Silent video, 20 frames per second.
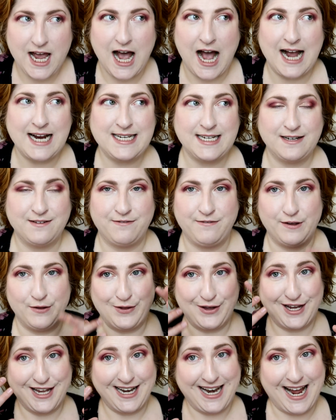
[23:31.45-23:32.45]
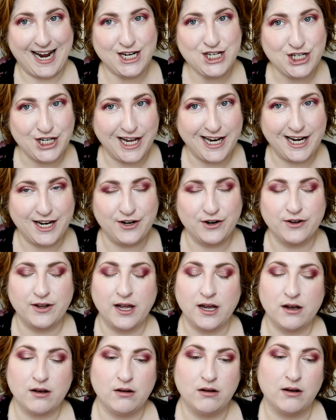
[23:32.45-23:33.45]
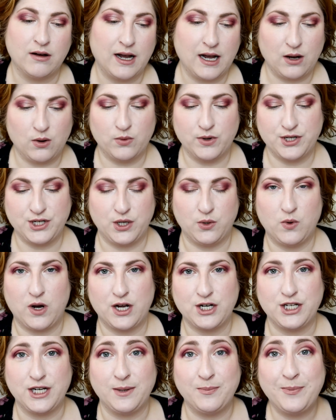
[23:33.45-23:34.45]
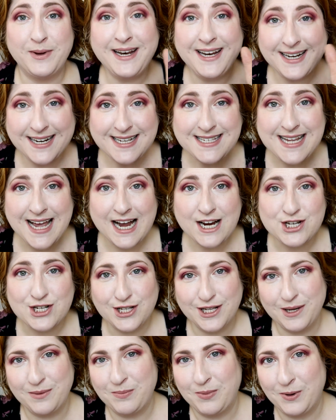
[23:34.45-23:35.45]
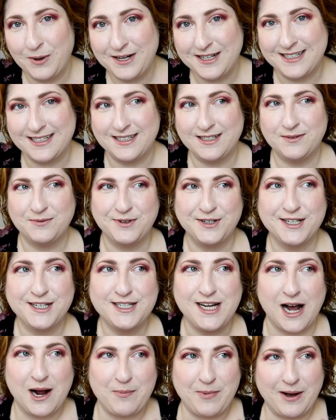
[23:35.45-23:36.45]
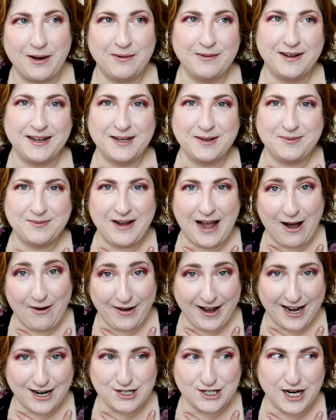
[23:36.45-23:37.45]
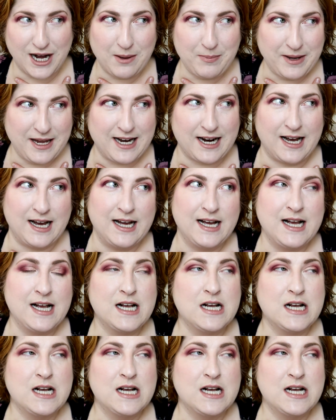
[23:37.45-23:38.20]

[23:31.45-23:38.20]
I didn't feel a connection. And you're like, oh, how wishy-washy. But it is actually important. And we're gonna talk about like how I actually got PETA.